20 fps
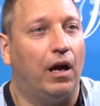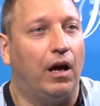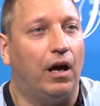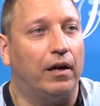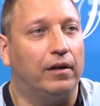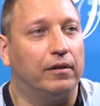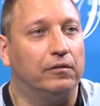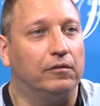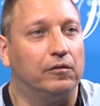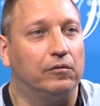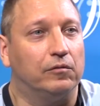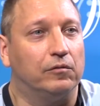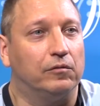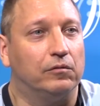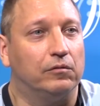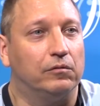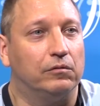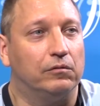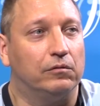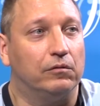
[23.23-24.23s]

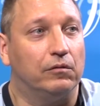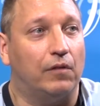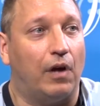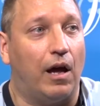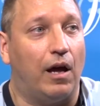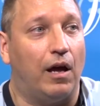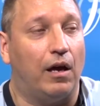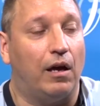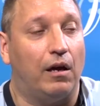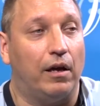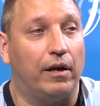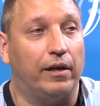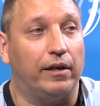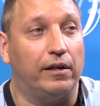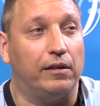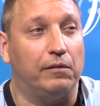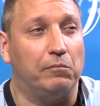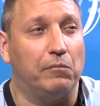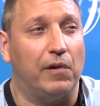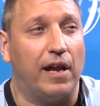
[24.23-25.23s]
and
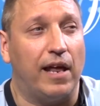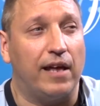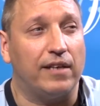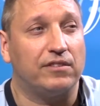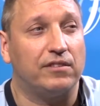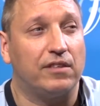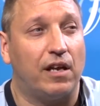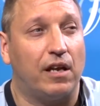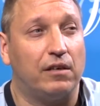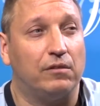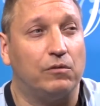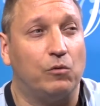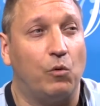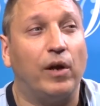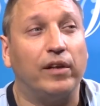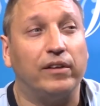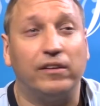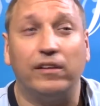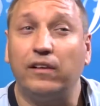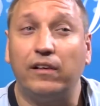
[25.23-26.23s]
in less than
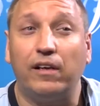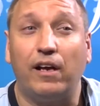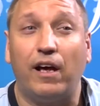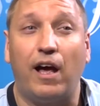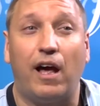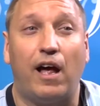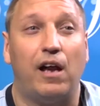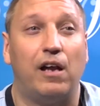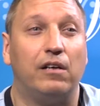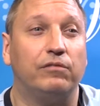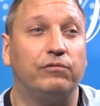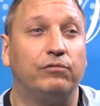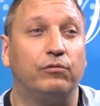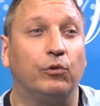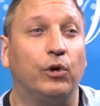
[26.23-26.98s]
1 year and a half,